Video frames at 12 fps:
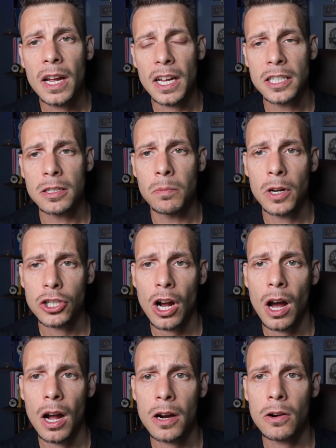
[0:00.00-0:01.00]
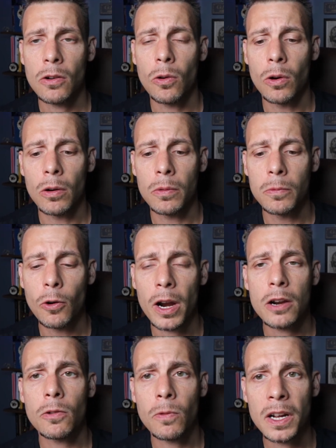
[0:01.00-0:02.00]
It's a much higher or
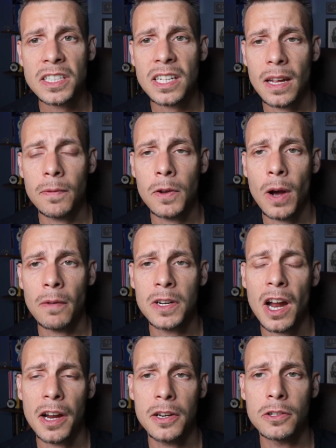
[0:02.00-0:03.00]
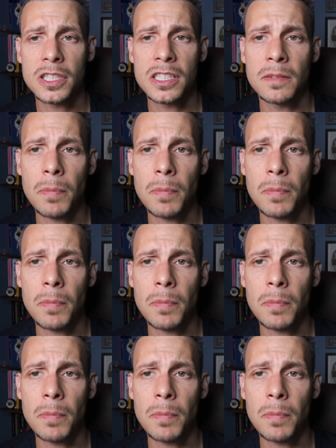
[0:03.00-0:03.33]
greater risk if you have a diagnosis of